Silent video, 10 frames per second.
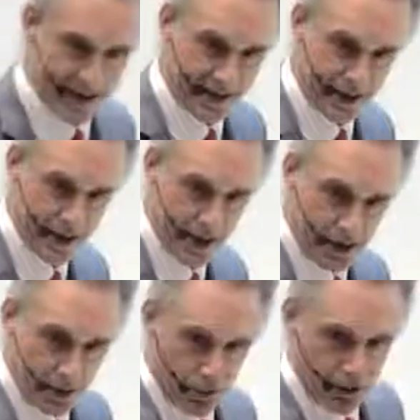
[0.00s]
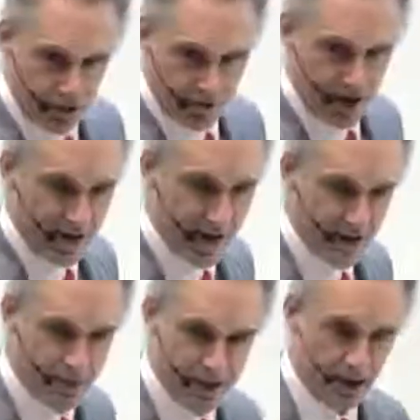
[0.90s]
it. We're going to define that
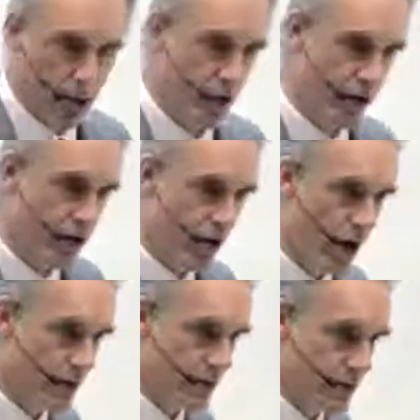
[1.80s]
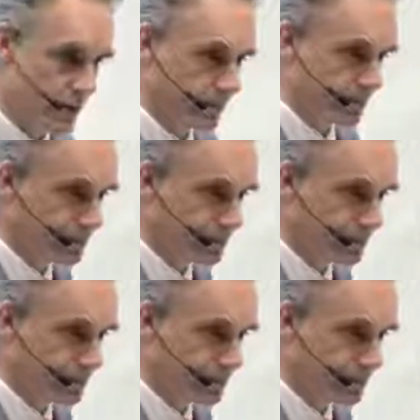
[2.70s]
as being lower in neuroticism.